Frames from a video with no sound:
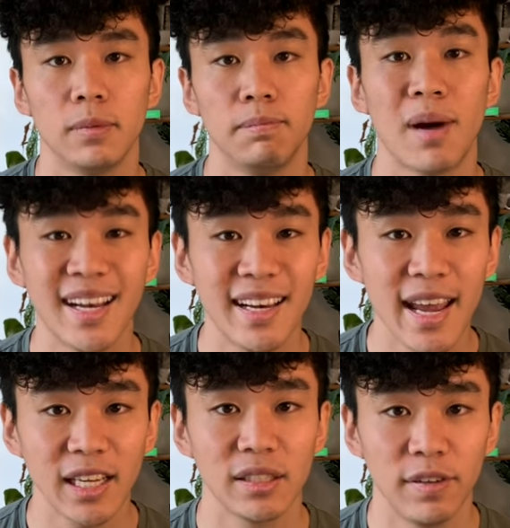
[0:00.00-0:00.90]
My
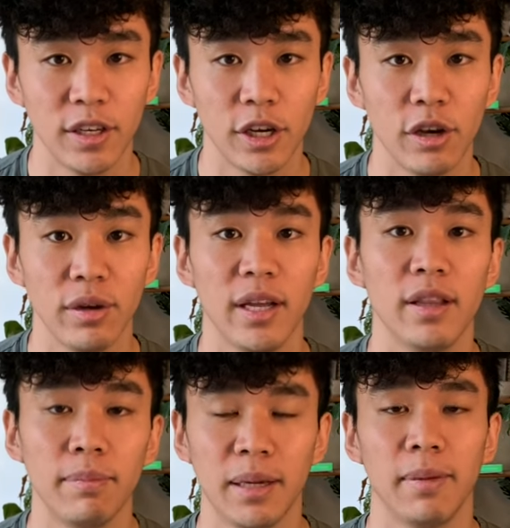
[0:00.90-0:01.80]
next video in
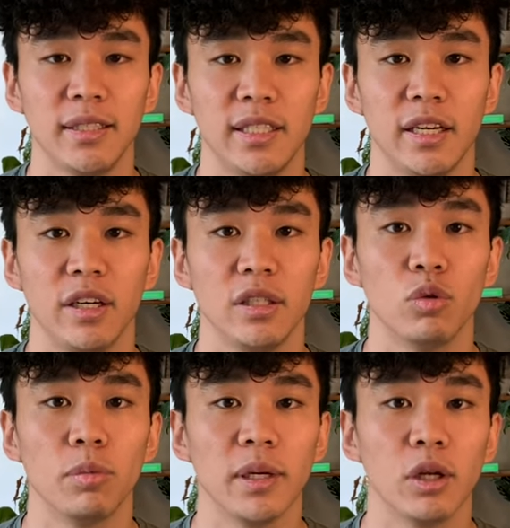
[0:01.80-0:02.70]
the BMAT series
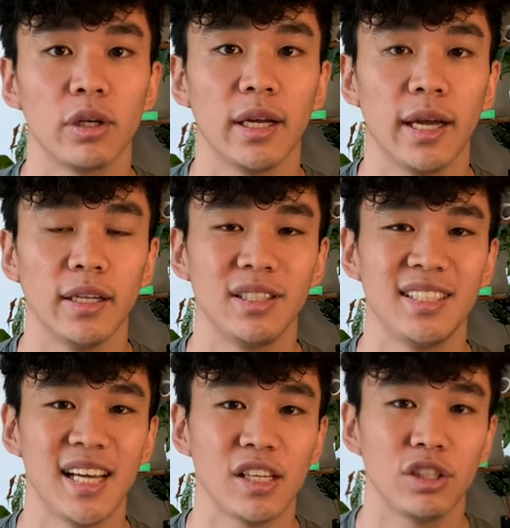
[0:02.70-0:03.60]
will be looking into
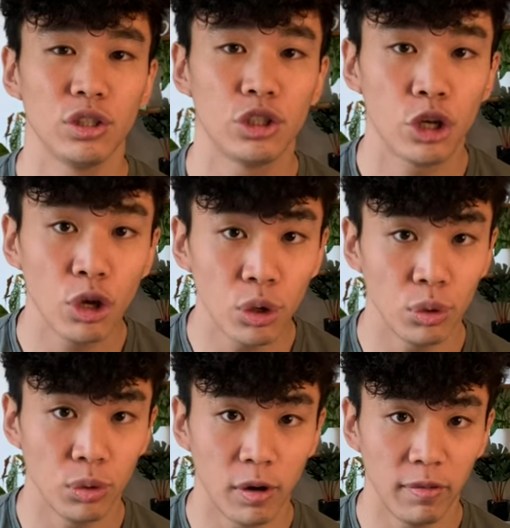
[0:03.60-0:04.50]
section
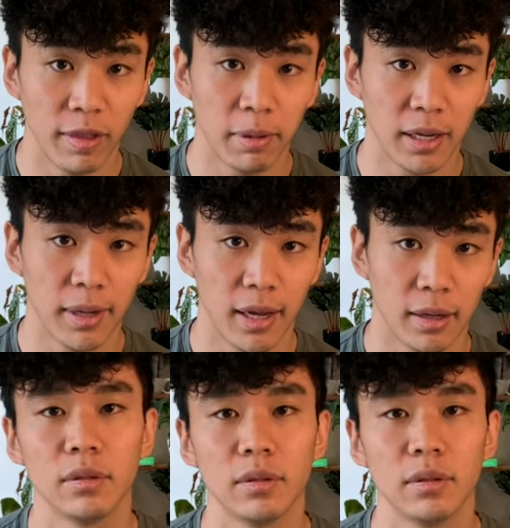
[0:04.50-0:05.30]
two of the BMAT.